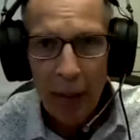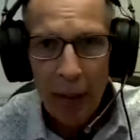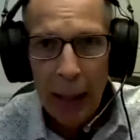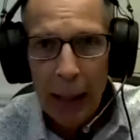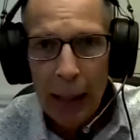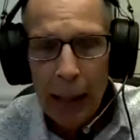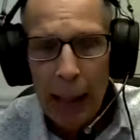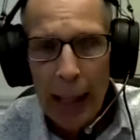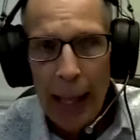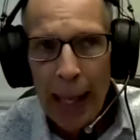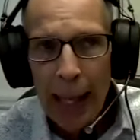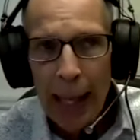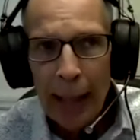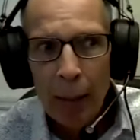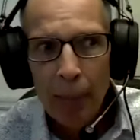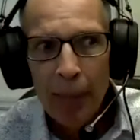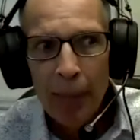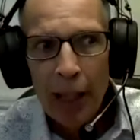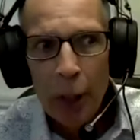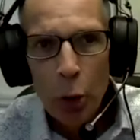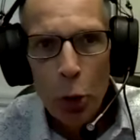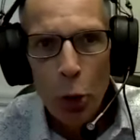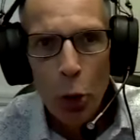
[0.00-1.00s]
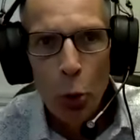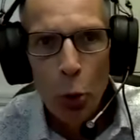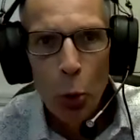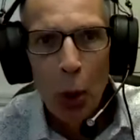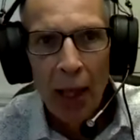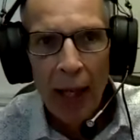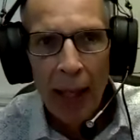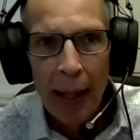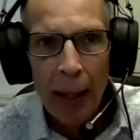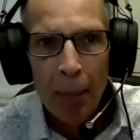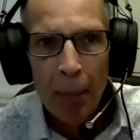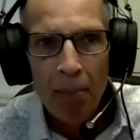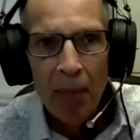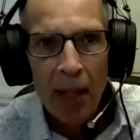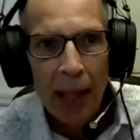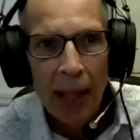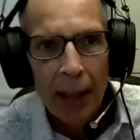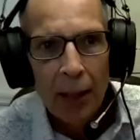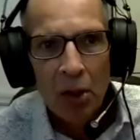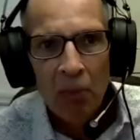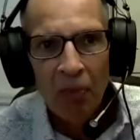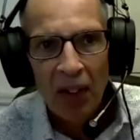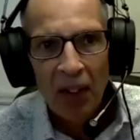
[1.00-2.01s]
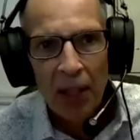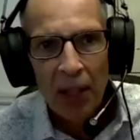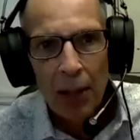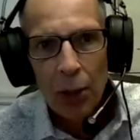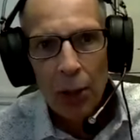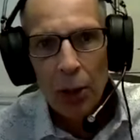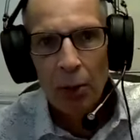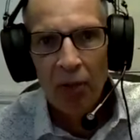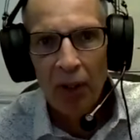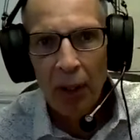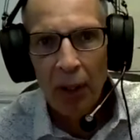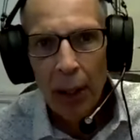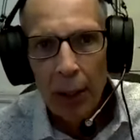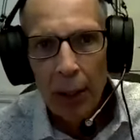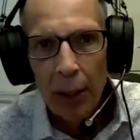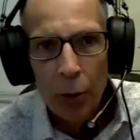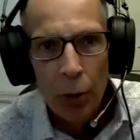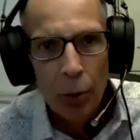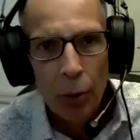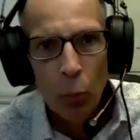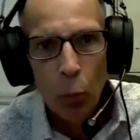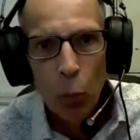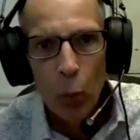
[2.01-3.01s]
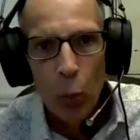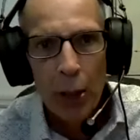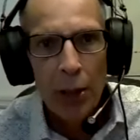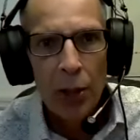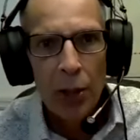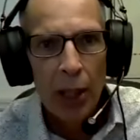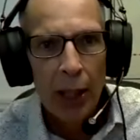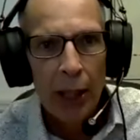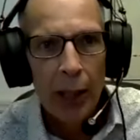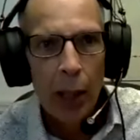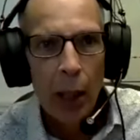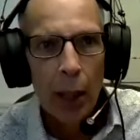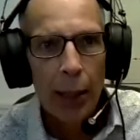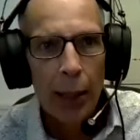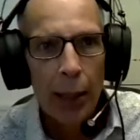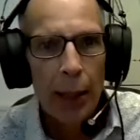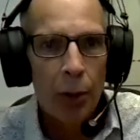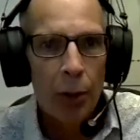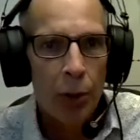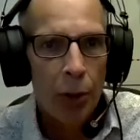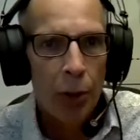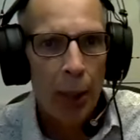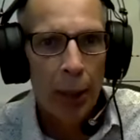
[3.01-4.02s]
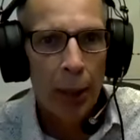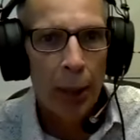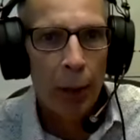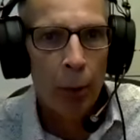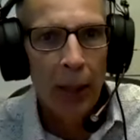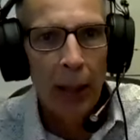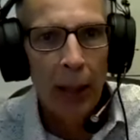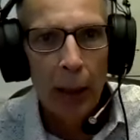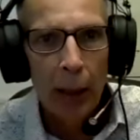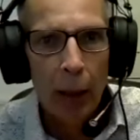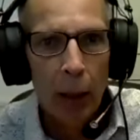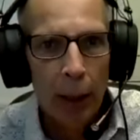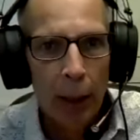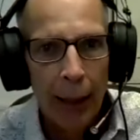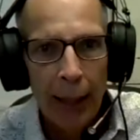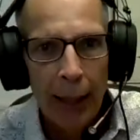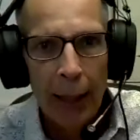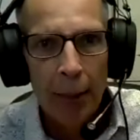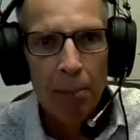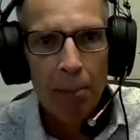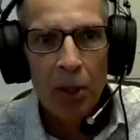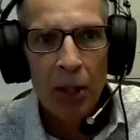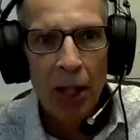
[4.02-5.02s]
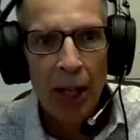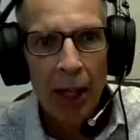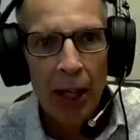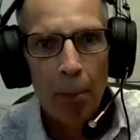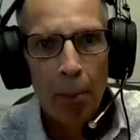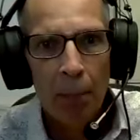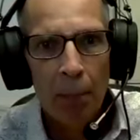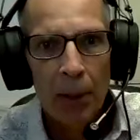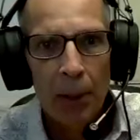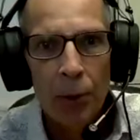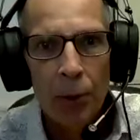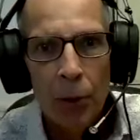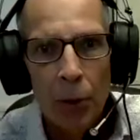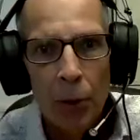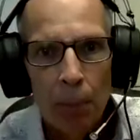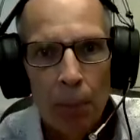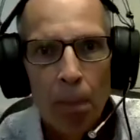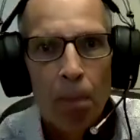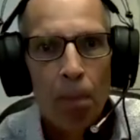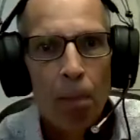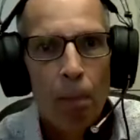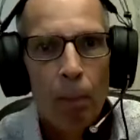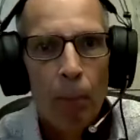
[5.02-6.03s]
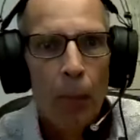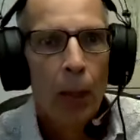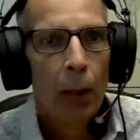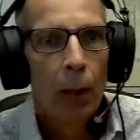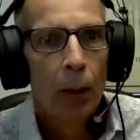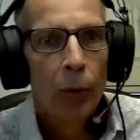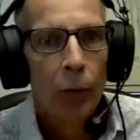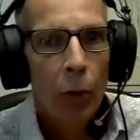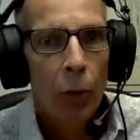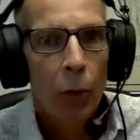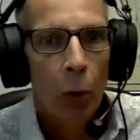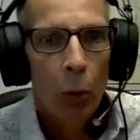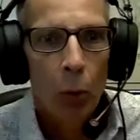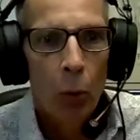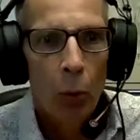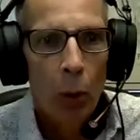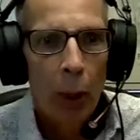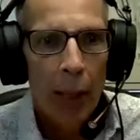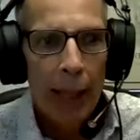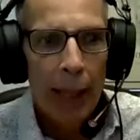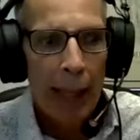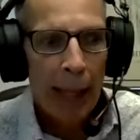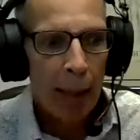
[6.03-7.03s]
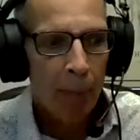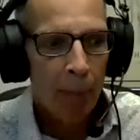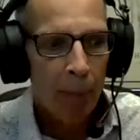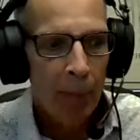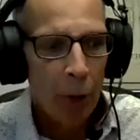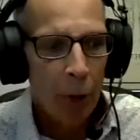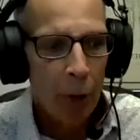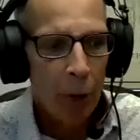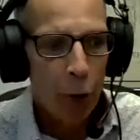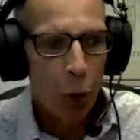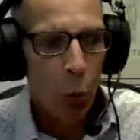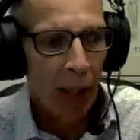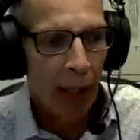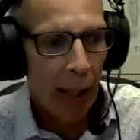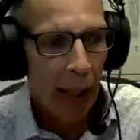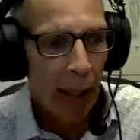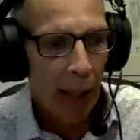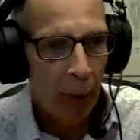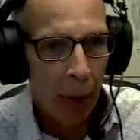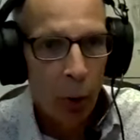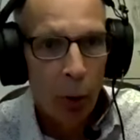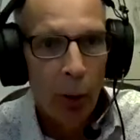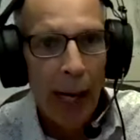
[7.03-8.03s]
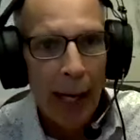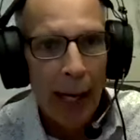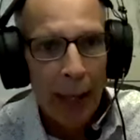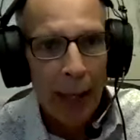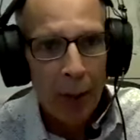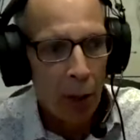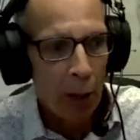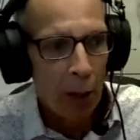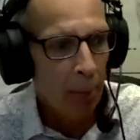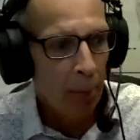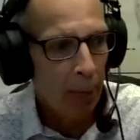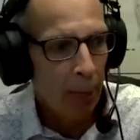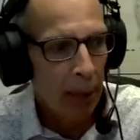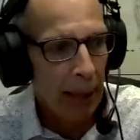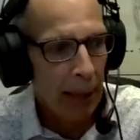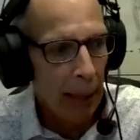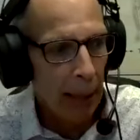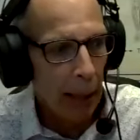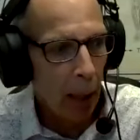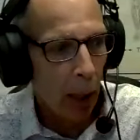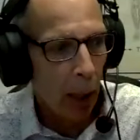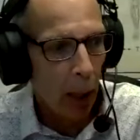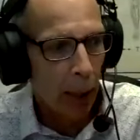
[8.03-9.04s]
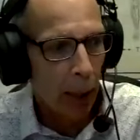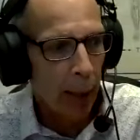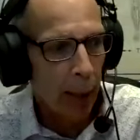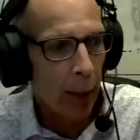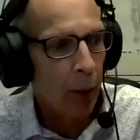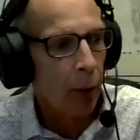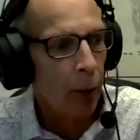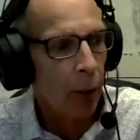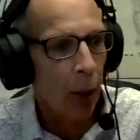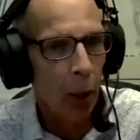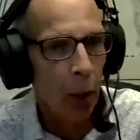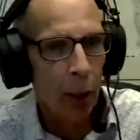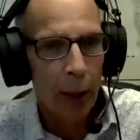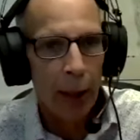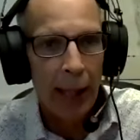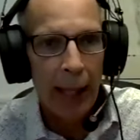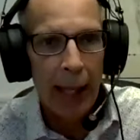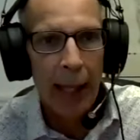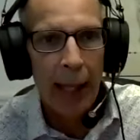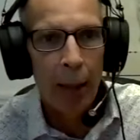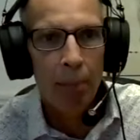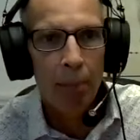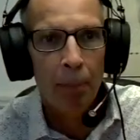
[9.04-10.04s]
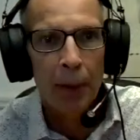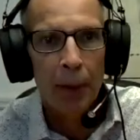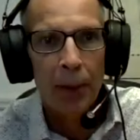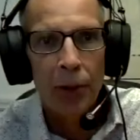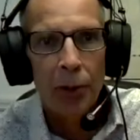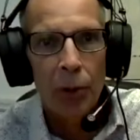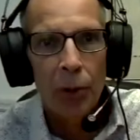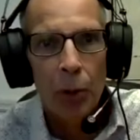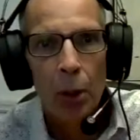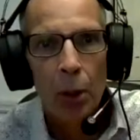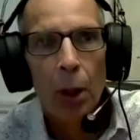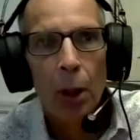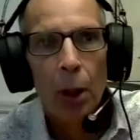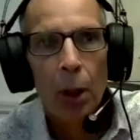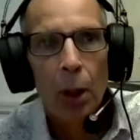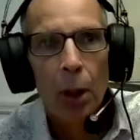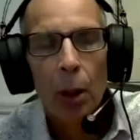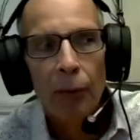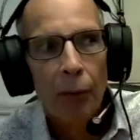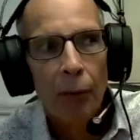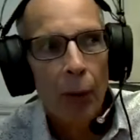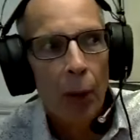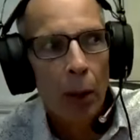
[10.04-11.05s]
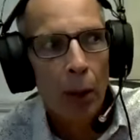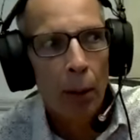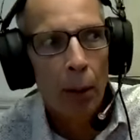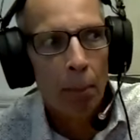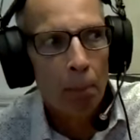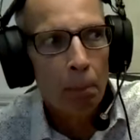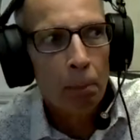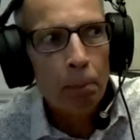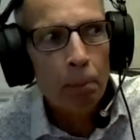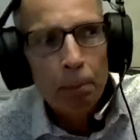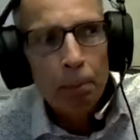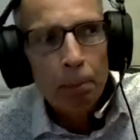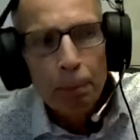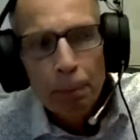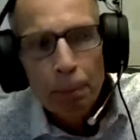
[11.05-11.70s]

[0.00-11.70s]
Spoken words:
an Anatomy 2 lab that's face-to-face Wednesday nights? That'll be on the Gibbs campus. So Anatomy 2 lab, it'll actually be on the campus from,